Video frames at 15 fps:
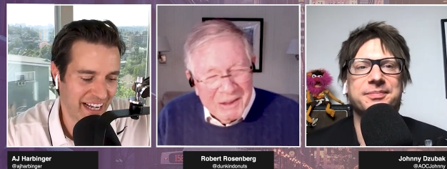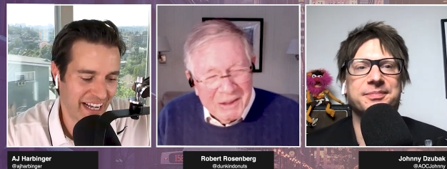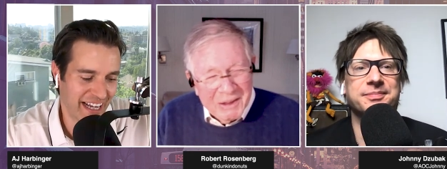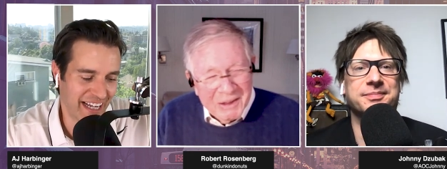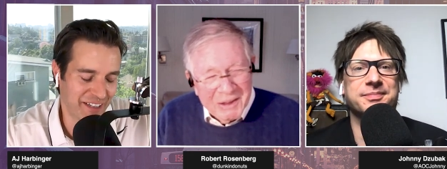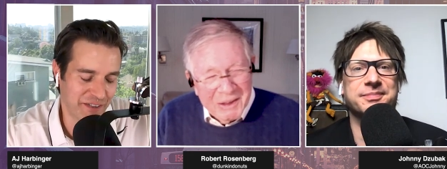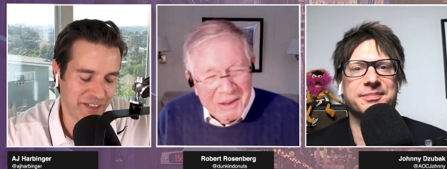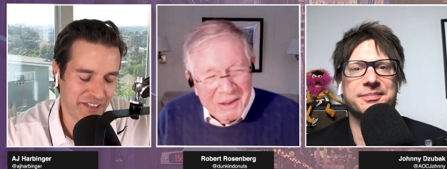Speaker 1: it
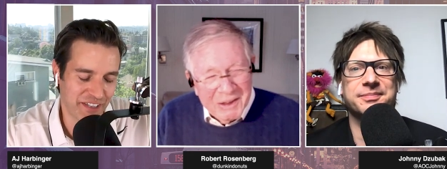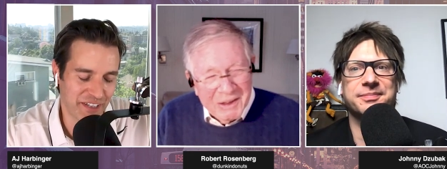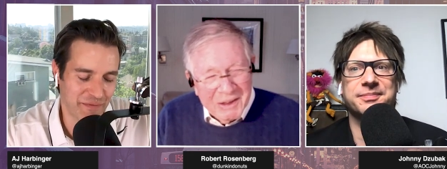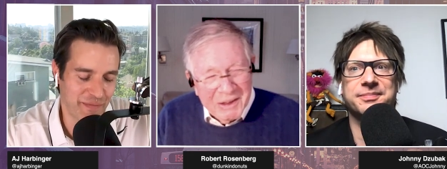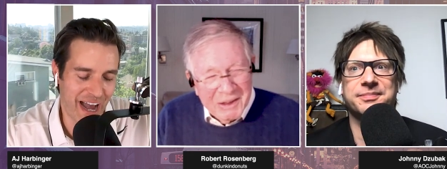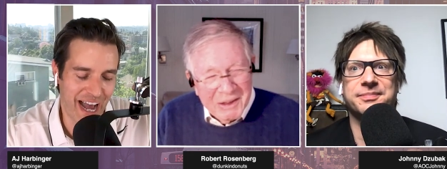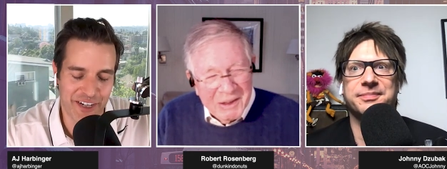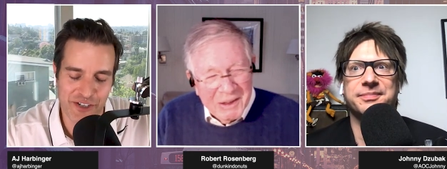was
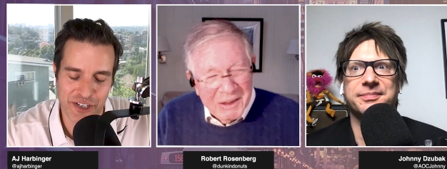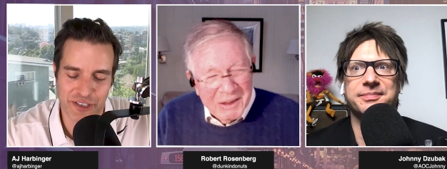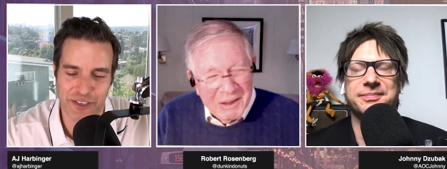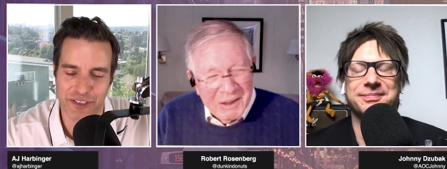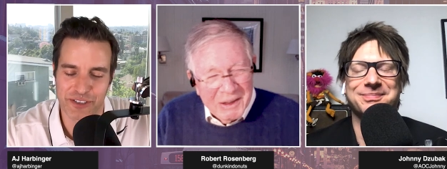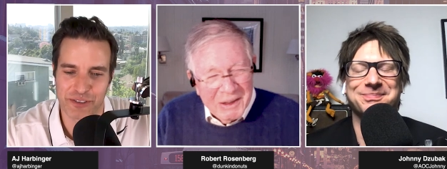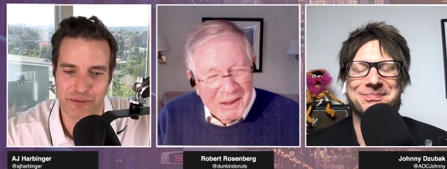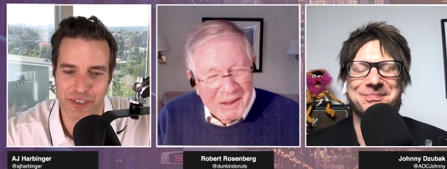magical
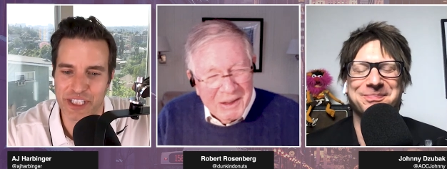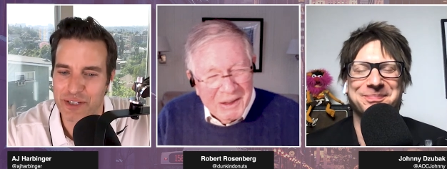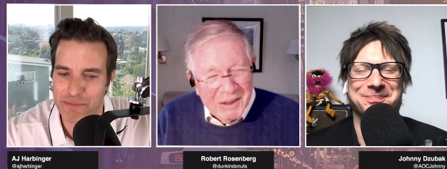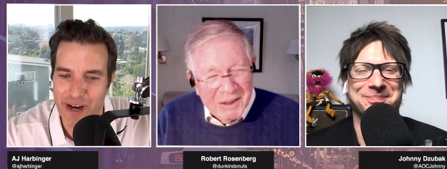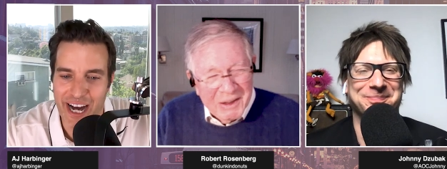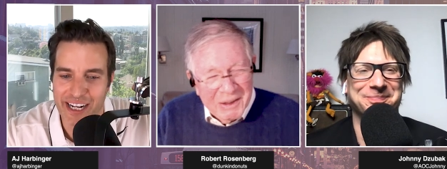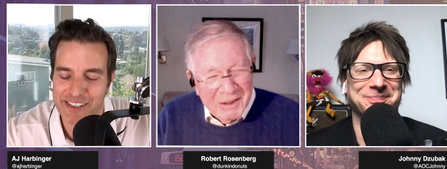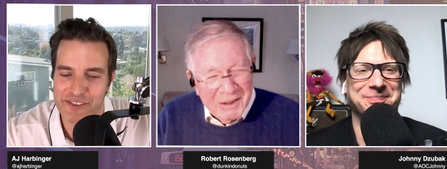to read the
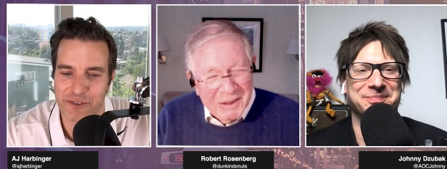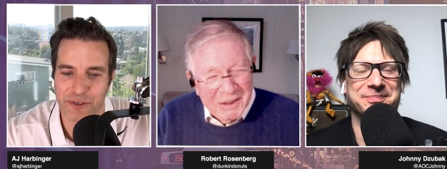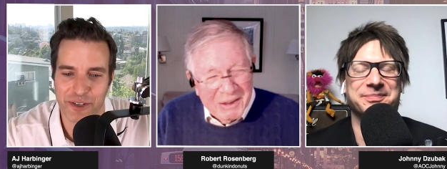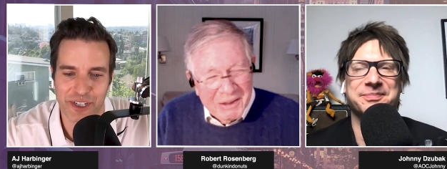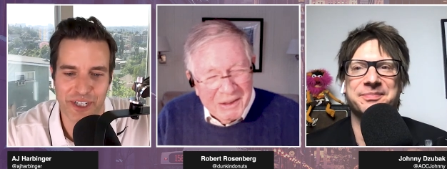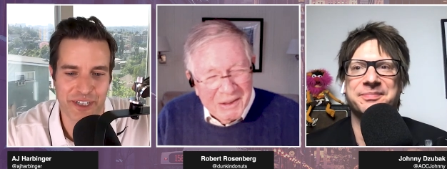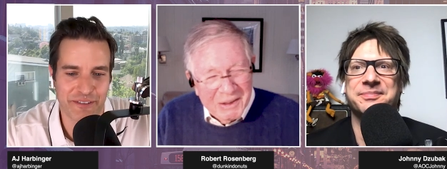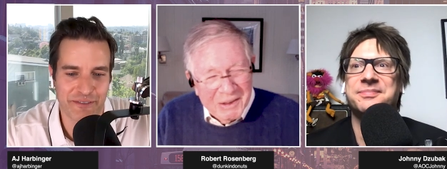
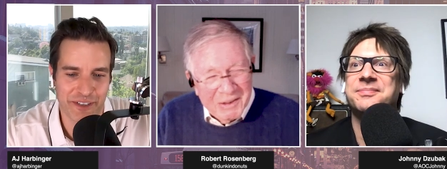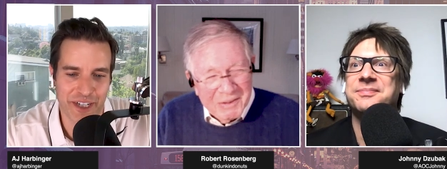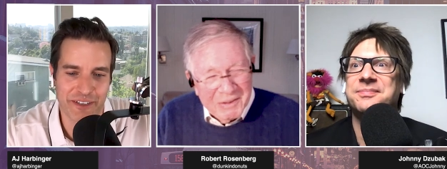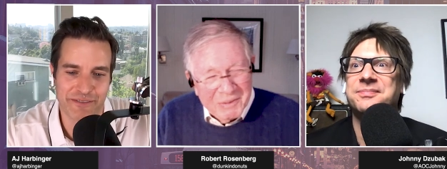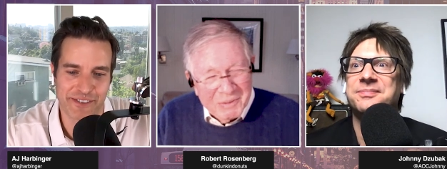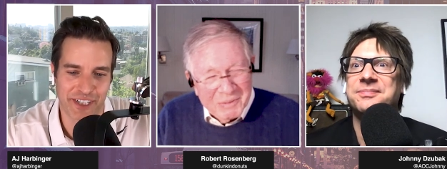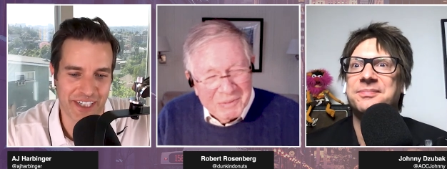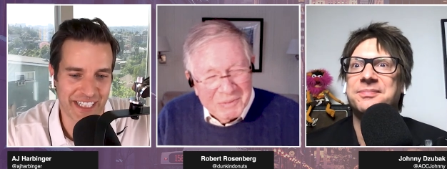backstory of, of
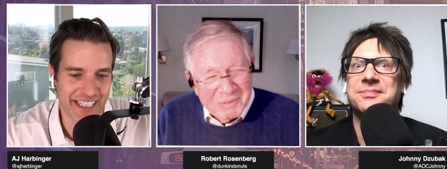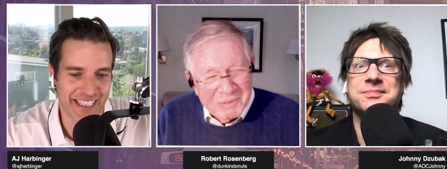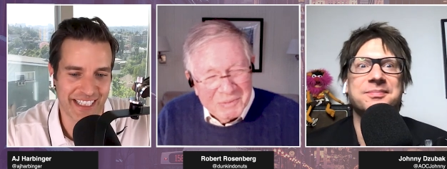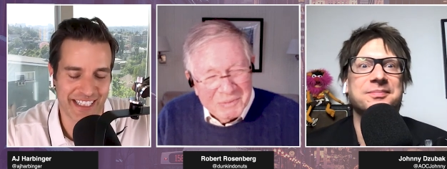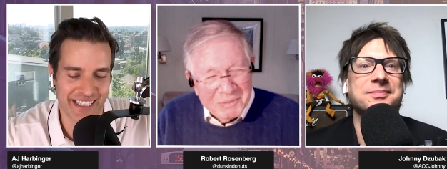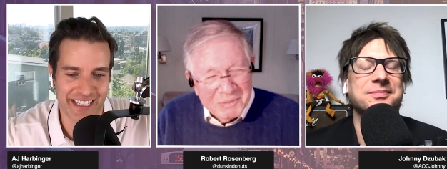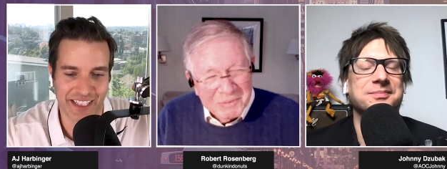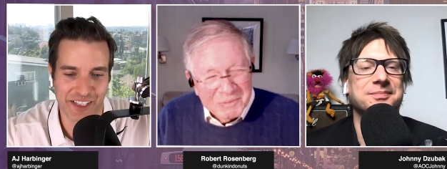Dunkin'
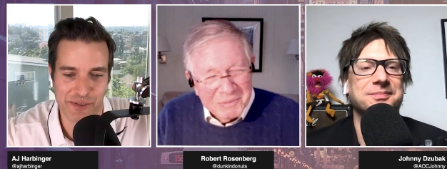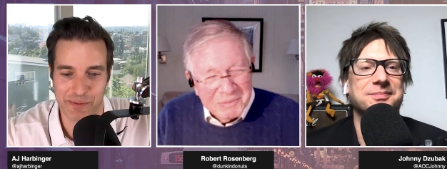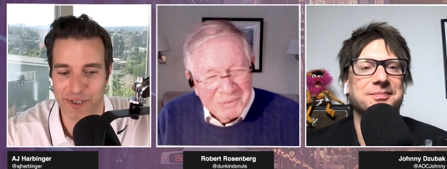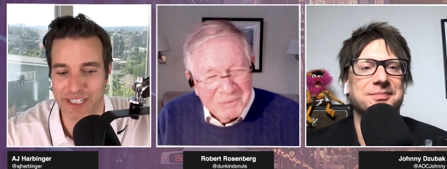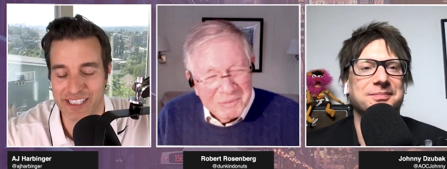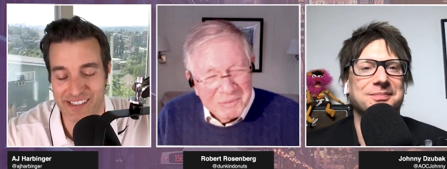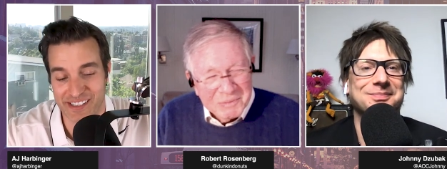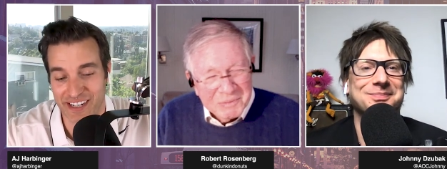and the
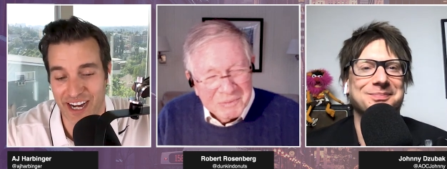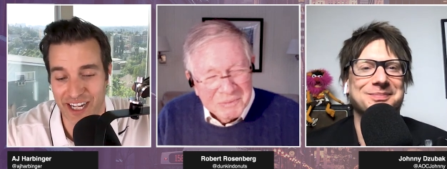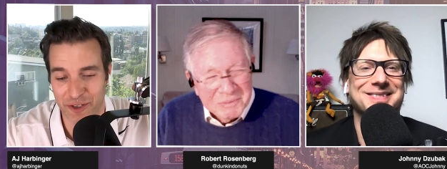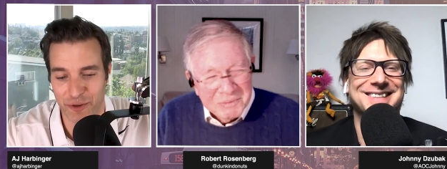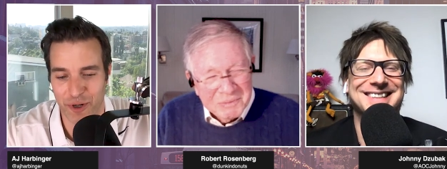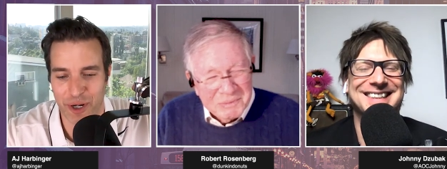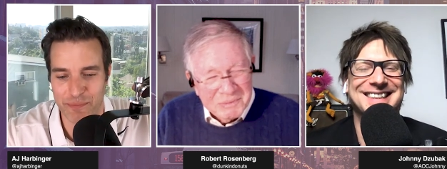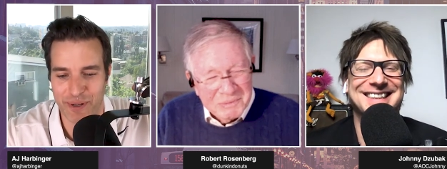experience that I
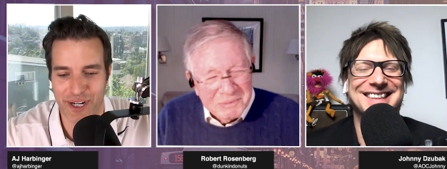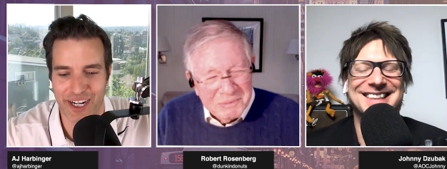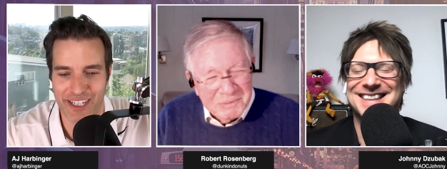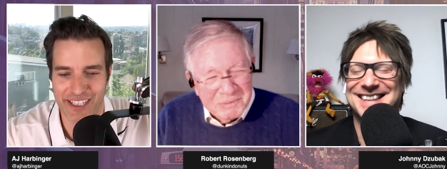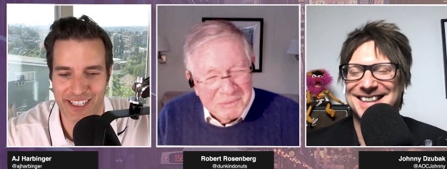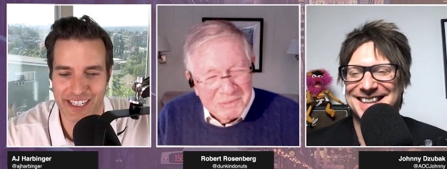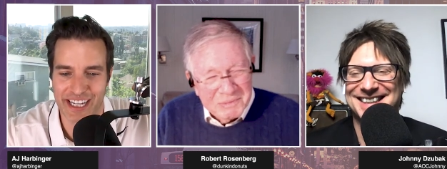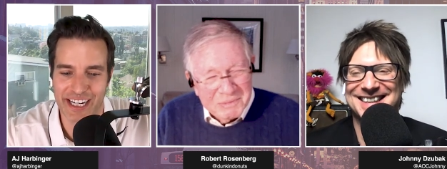grew up on
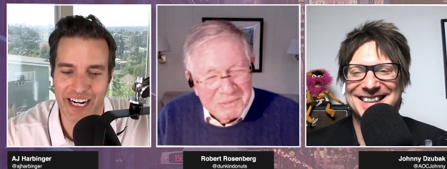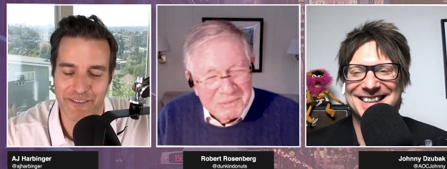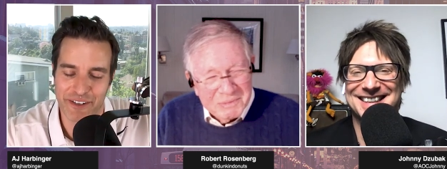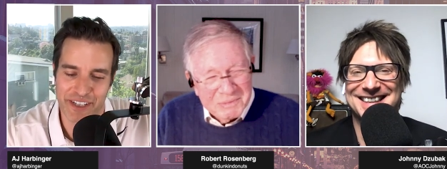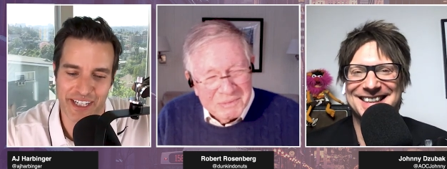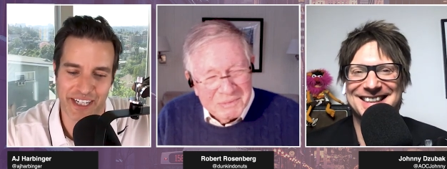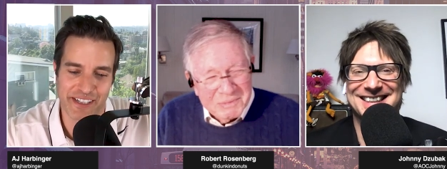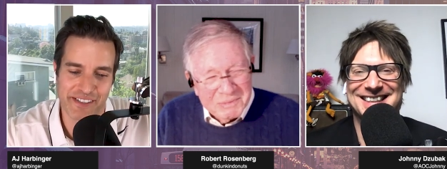and, and
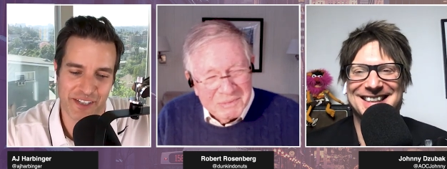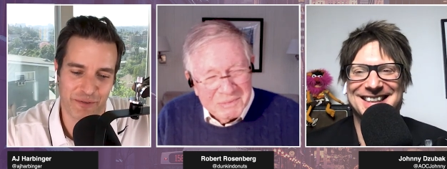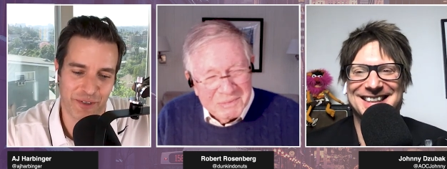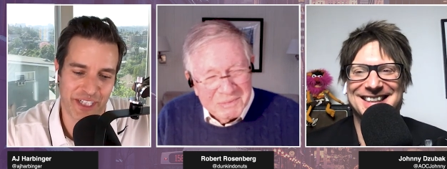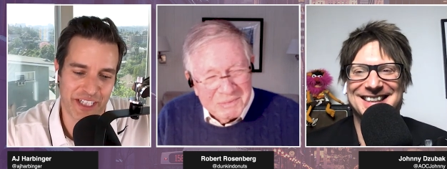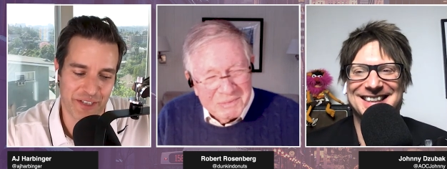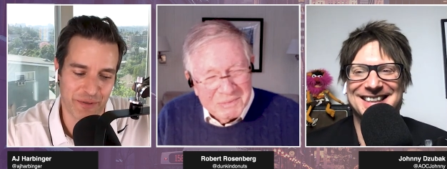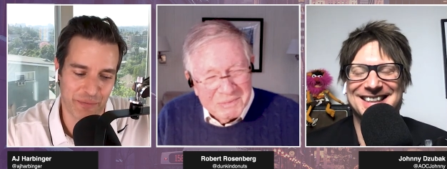everything else that went into